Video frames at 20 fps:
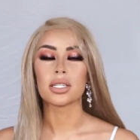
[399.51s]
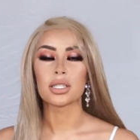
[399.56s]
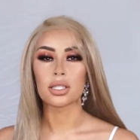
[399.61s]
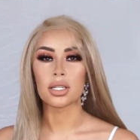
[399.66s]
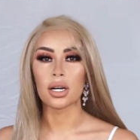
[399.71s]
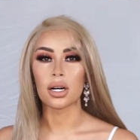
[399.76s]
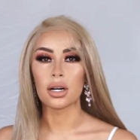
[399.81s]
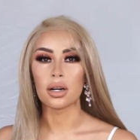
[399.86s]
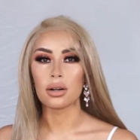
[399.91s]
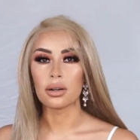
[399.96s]

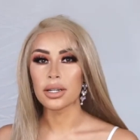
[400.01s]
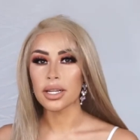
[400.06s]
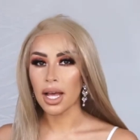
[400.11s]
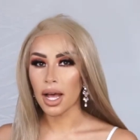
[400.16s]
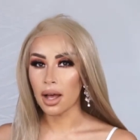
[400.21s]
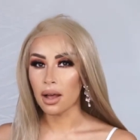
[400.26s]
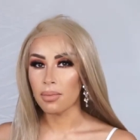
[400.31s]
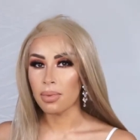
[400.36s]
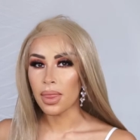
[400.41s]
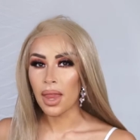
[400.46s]
So
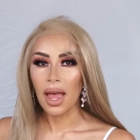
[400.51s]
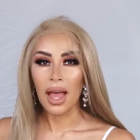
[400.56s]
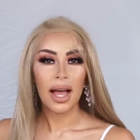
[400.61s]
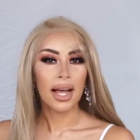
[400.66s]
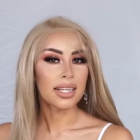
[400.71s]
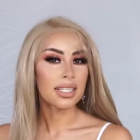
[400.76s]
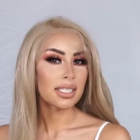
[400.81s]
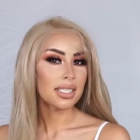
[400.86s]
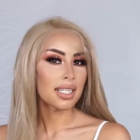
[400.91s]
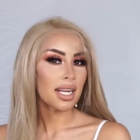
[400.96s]
yeah,
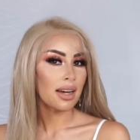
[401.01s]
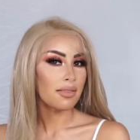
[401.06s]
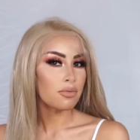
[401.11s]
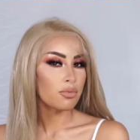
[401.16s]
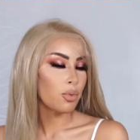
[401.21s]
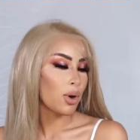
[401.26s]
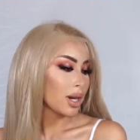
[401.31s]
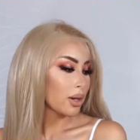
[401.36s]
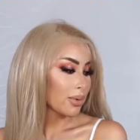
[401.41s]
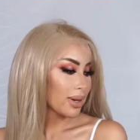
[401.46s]
I just
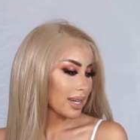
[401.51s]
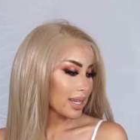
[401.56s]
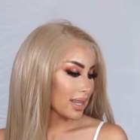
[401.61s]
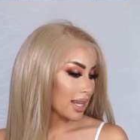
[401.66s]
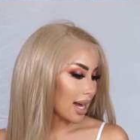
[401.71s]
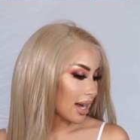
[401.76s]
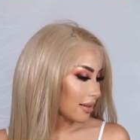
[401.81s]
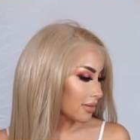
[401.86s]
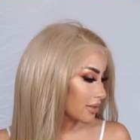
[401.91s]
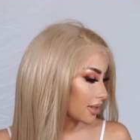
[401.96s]
have one wig
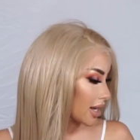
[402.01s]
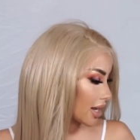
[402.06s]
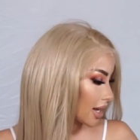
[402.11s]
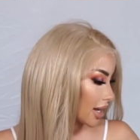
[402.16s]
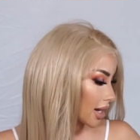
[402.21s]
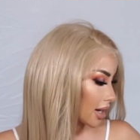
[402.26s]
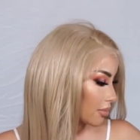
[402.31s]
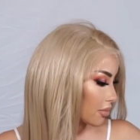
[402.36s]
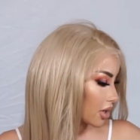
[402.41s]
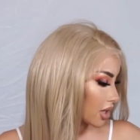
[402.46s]
left
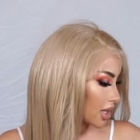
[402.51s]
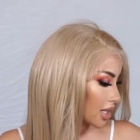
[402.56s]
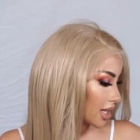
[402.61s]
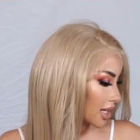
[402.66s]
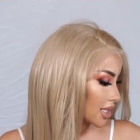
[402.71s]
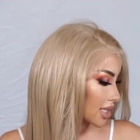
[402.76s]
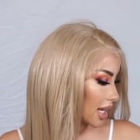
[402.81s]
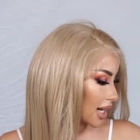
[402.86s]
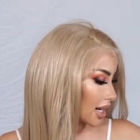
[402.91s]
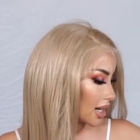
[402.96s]
and I'm
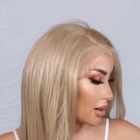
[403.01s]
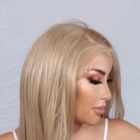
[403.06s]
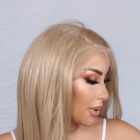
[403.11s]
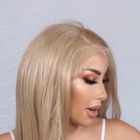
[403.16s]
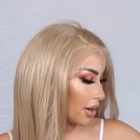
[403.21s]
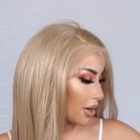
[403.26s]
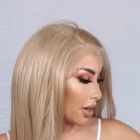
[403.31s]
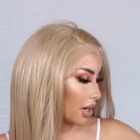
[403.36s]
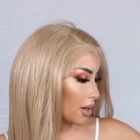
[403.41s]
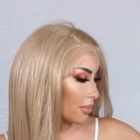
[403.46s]
really excited
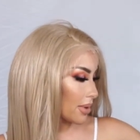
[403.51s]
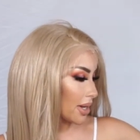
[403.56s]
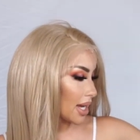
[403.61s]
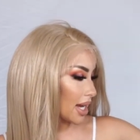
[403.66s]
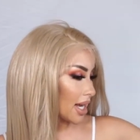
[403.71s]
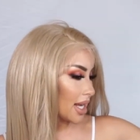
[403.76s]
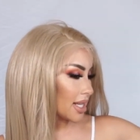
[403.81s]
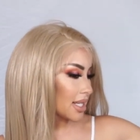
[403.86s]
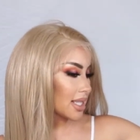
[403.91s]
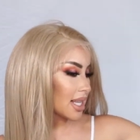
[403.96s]
about her
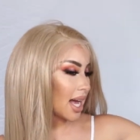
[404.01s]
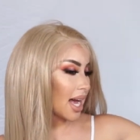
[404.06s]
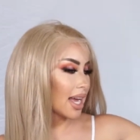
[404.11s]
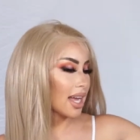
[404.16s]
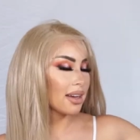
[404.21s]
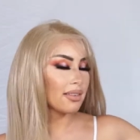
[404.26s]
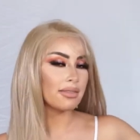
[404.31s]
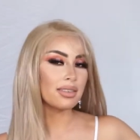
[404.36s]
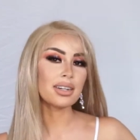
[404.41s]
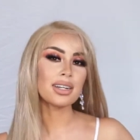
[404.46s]
because I
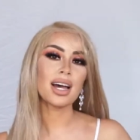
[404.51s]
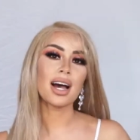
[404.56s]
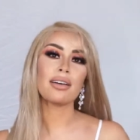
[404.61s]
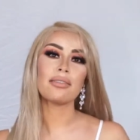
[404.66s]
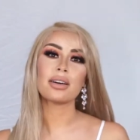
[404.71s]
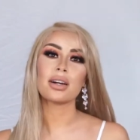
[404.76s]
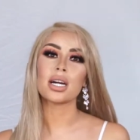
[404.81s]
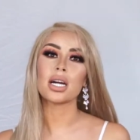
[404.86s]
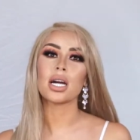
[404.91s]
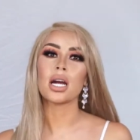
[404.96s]
have
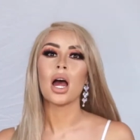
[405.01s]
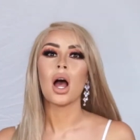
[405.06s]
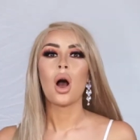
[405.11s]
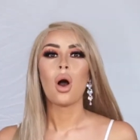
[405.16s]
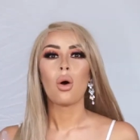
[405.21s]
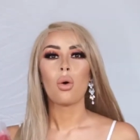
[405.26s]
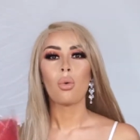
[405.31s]
never